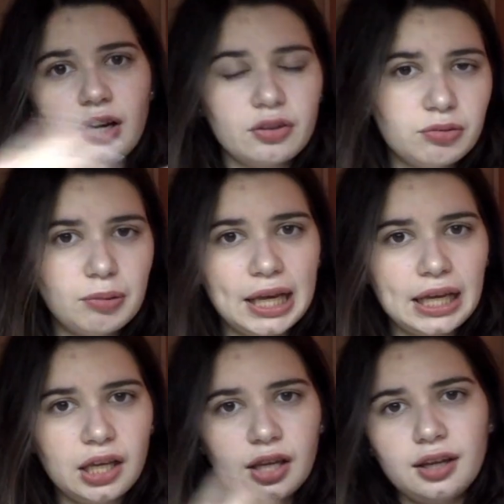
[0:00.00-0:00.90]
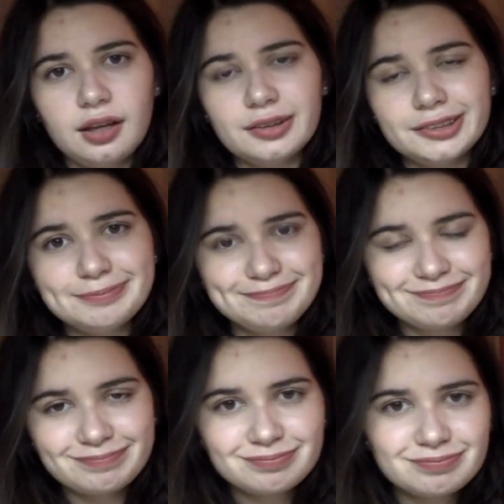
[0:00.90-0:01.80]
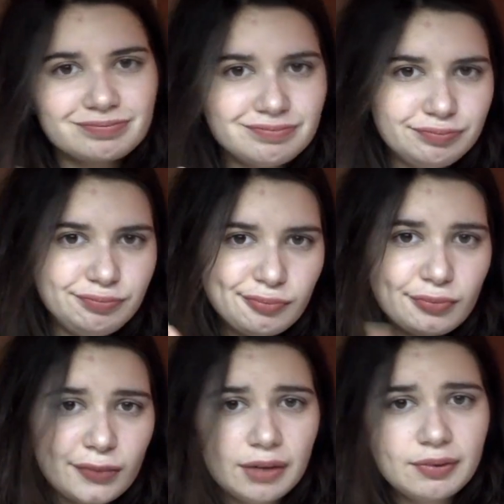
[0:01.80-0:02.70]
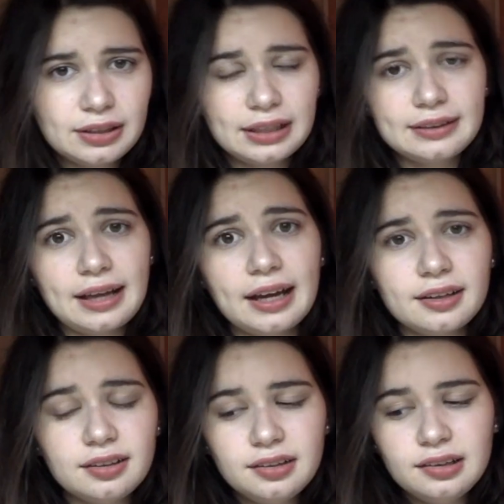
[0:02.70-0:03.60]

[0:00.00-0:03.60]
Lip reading: out of the way and everything like that.